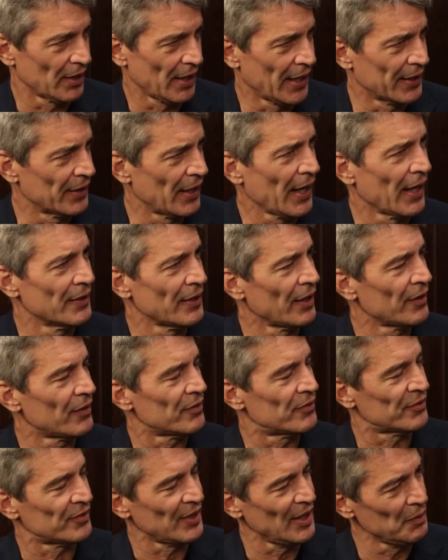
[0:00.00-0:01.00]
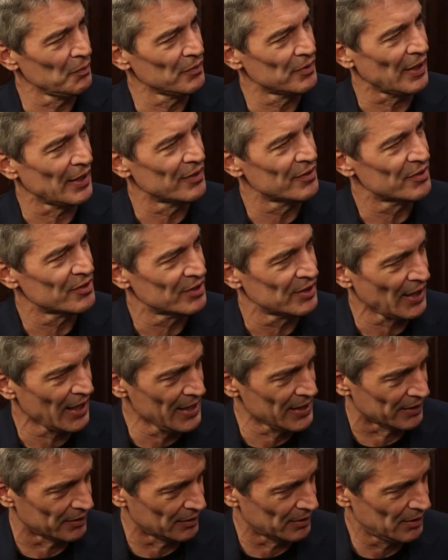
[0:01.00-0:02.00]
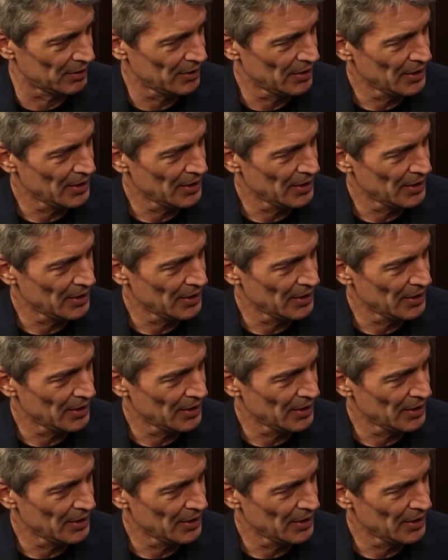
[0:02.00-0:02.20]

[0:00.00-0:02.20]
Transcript: and and it seems insane.